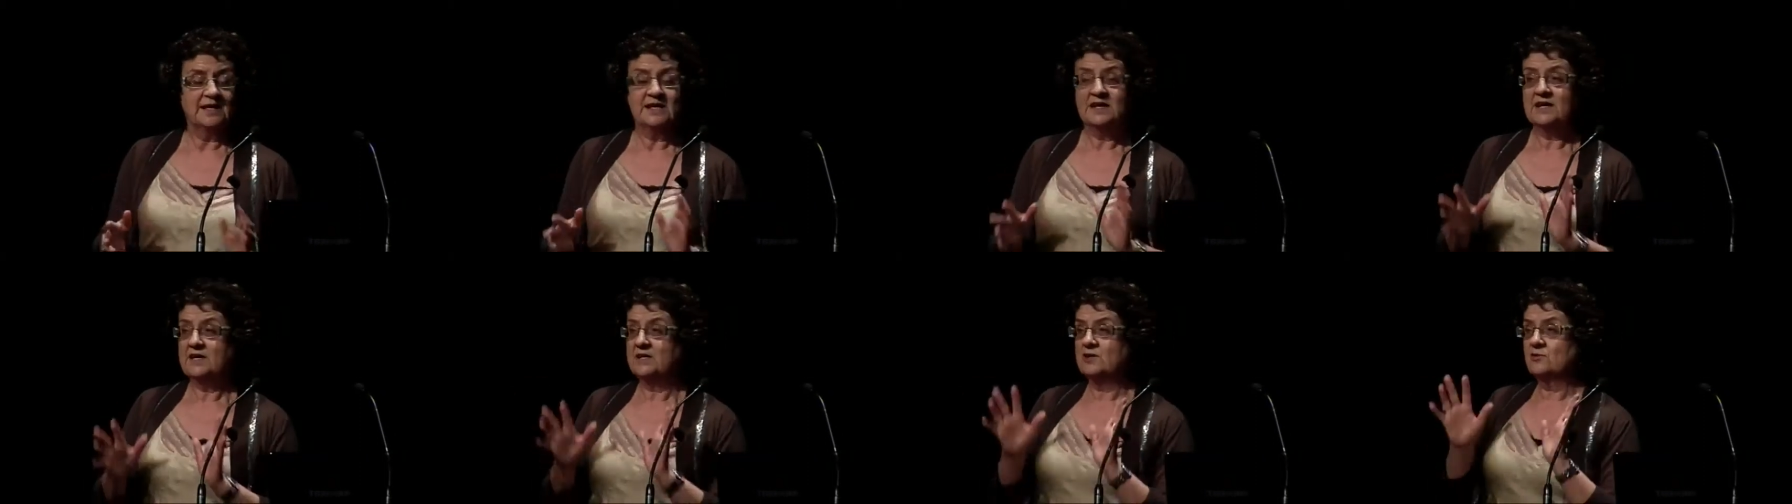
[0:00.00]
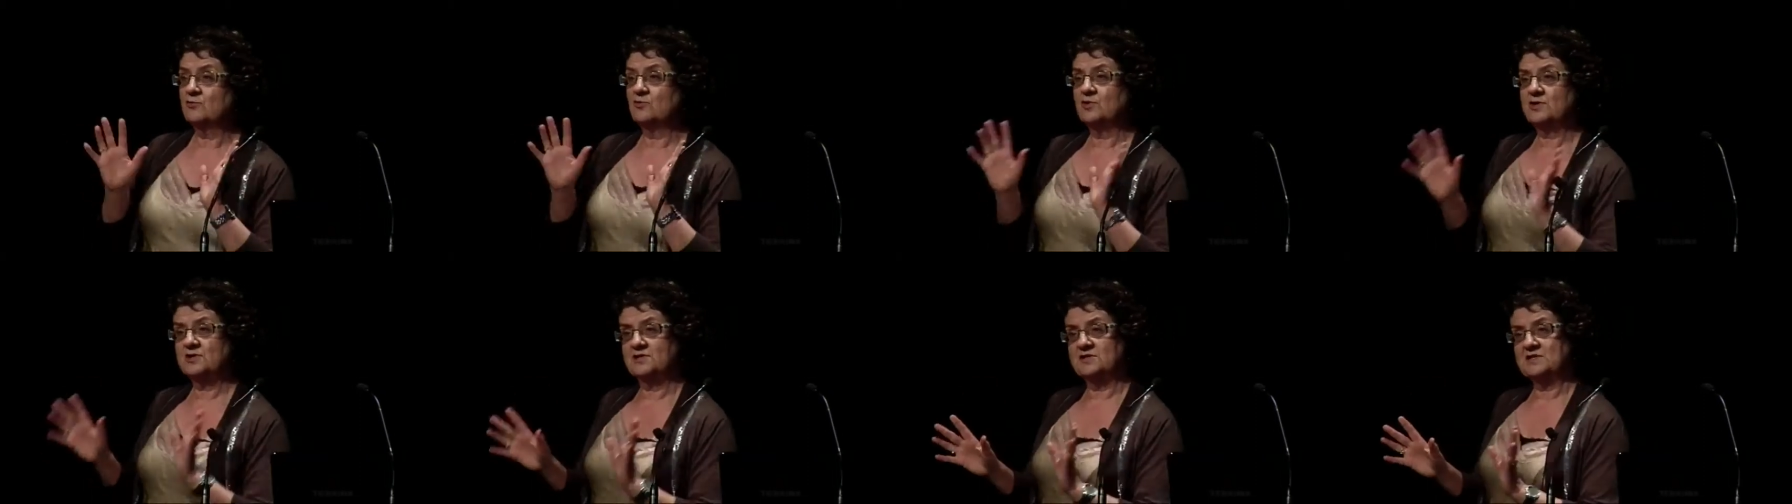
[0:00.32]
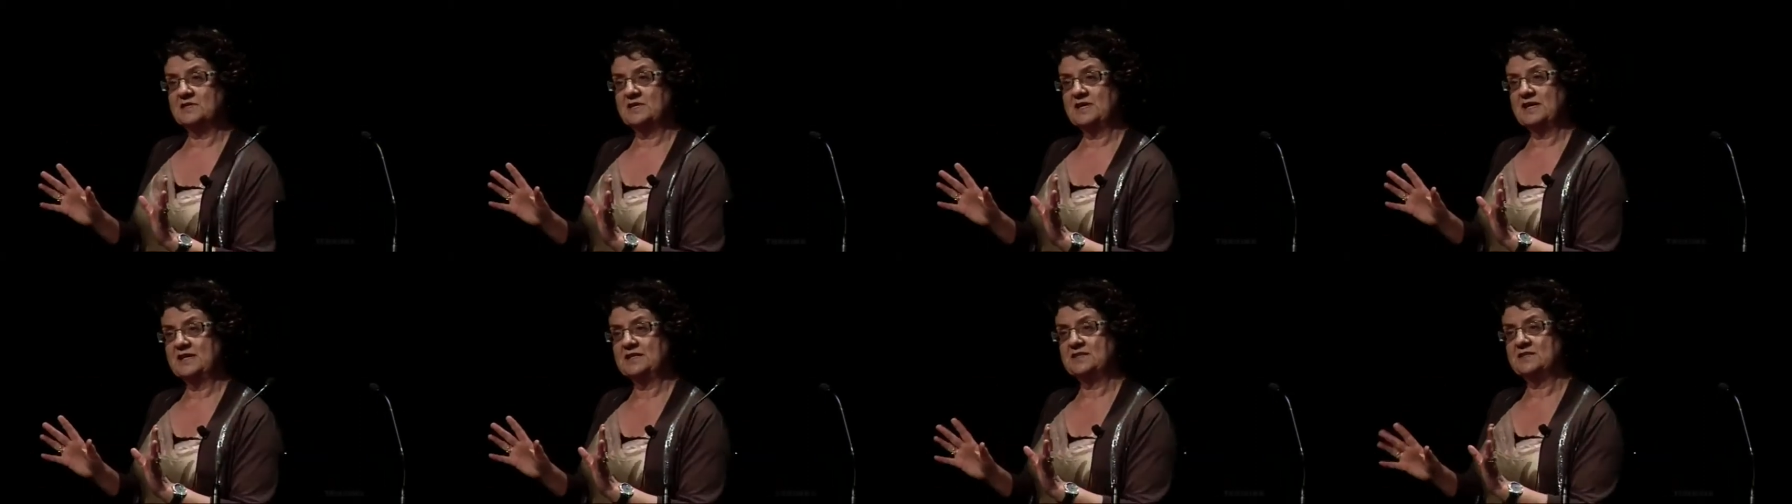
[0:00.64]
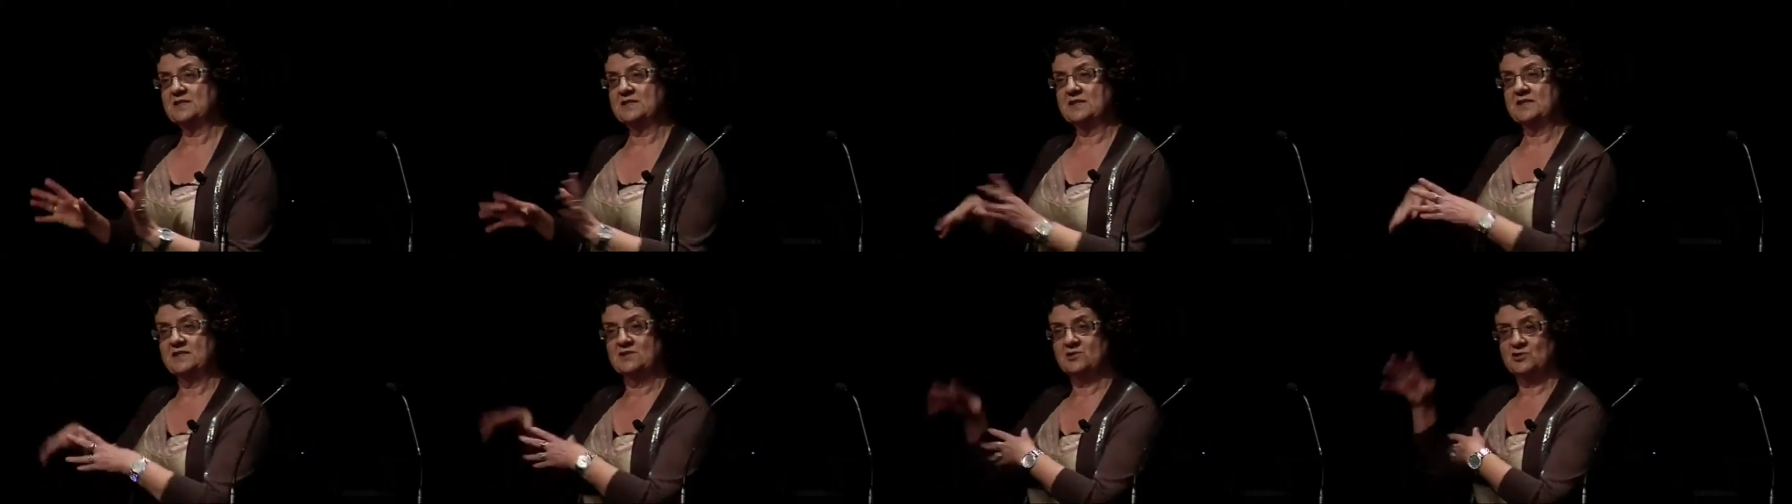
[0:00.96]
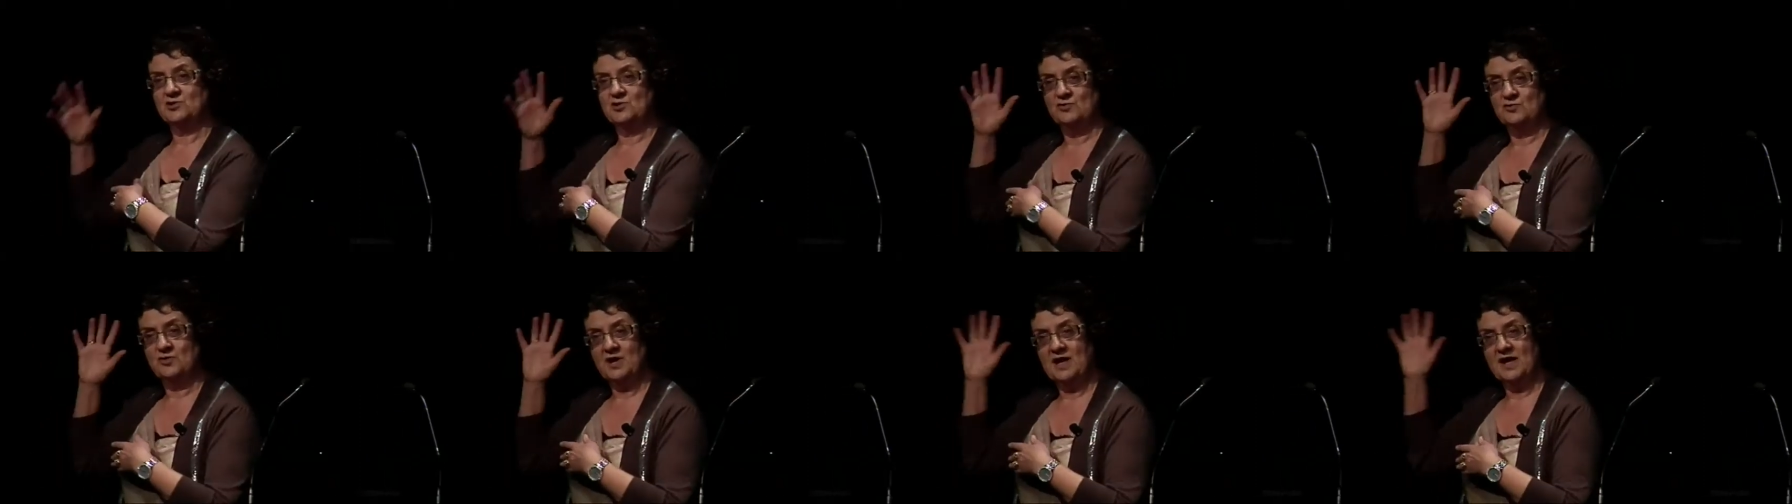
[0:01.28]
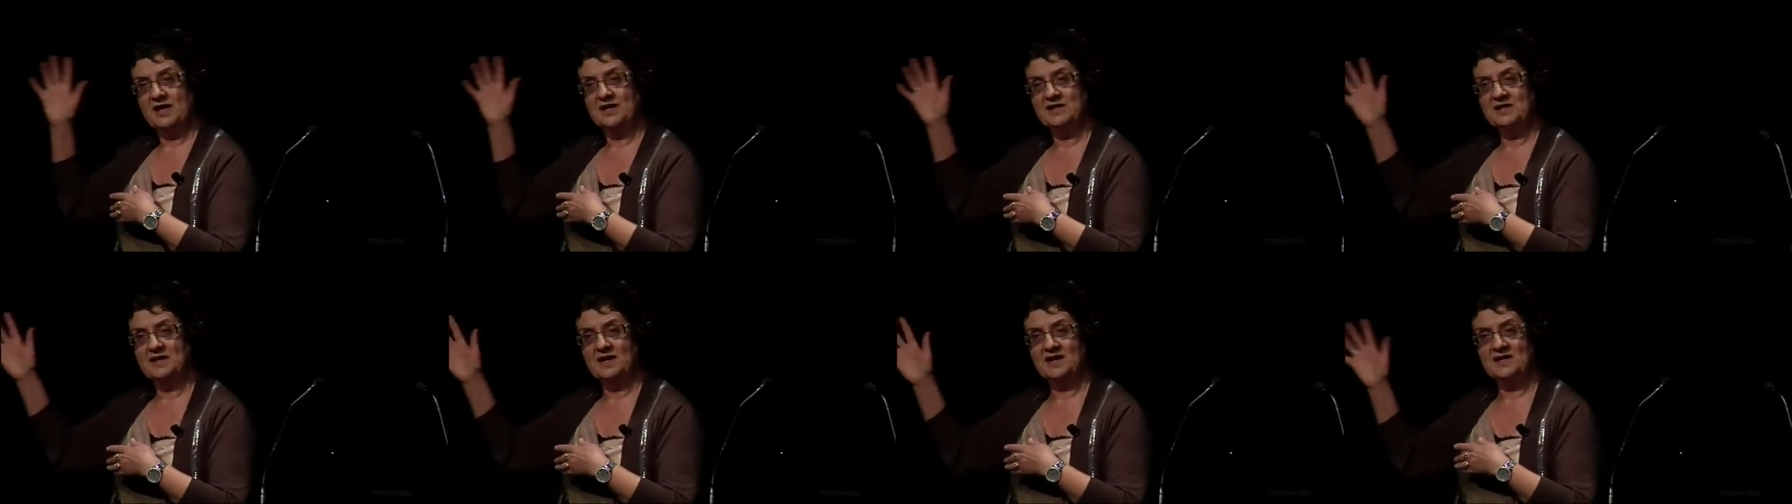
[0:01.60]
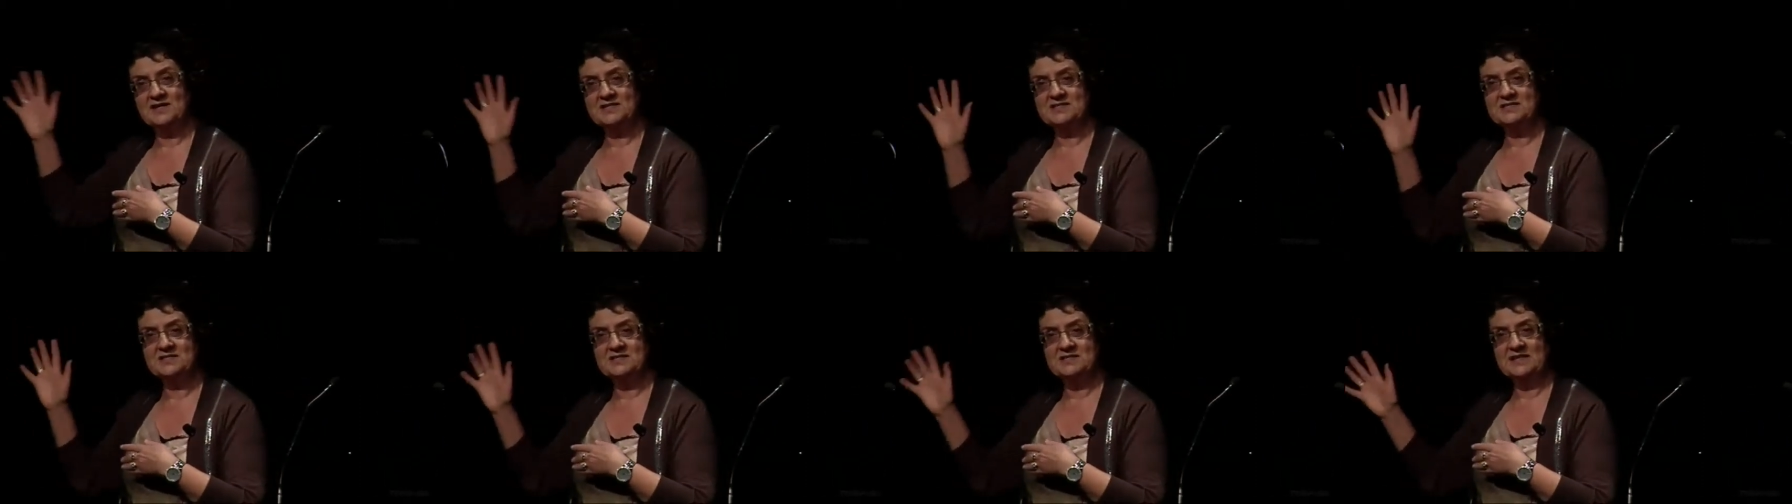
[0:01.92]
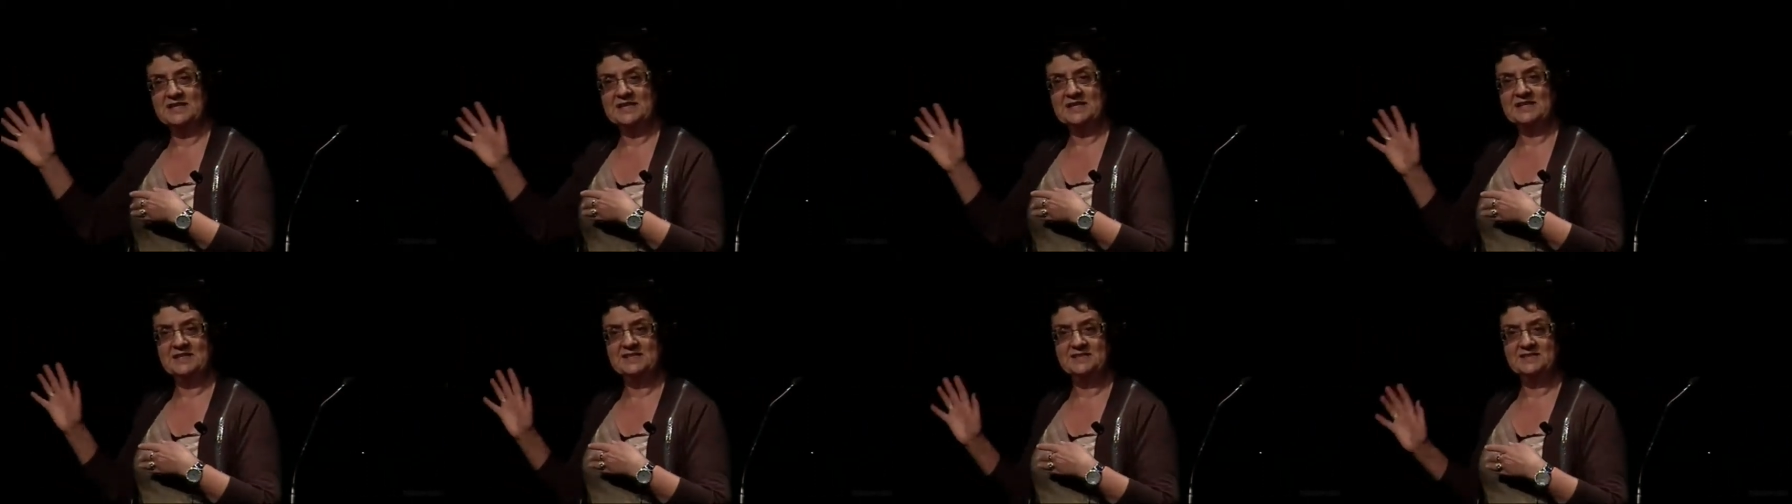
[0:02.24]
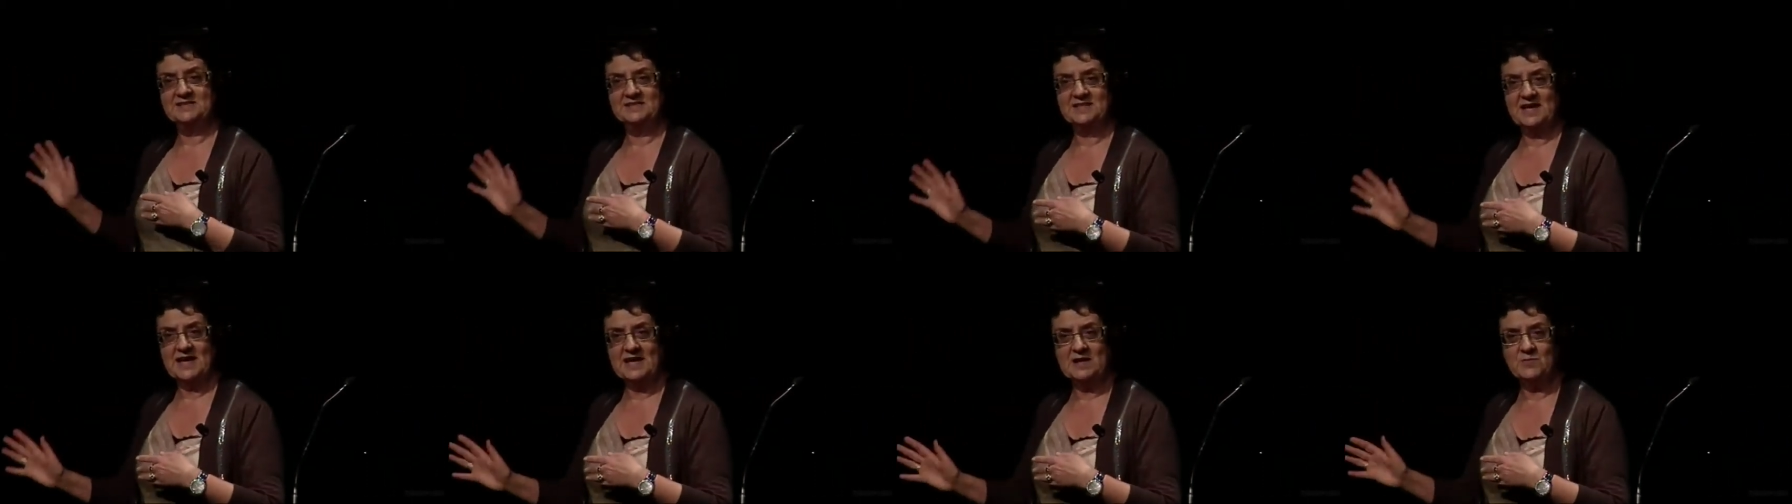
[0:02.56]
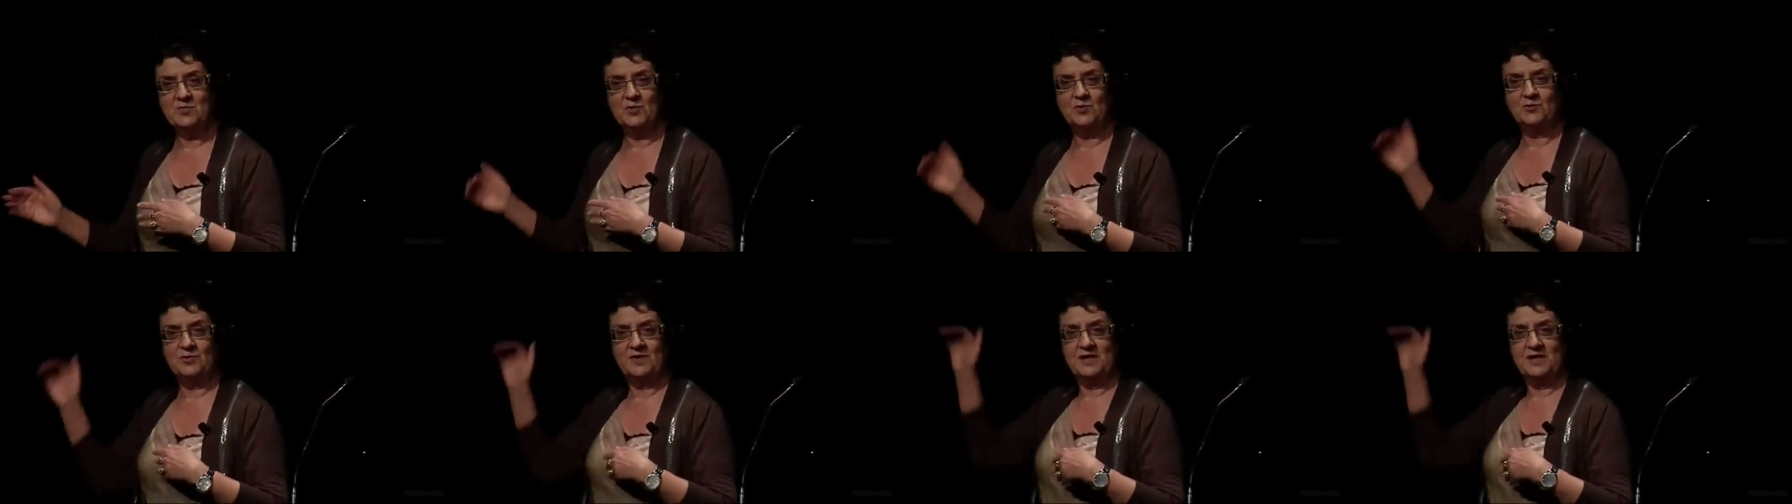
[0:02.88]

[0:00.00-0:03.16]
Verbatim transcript: in order to get it into a nice, neat table.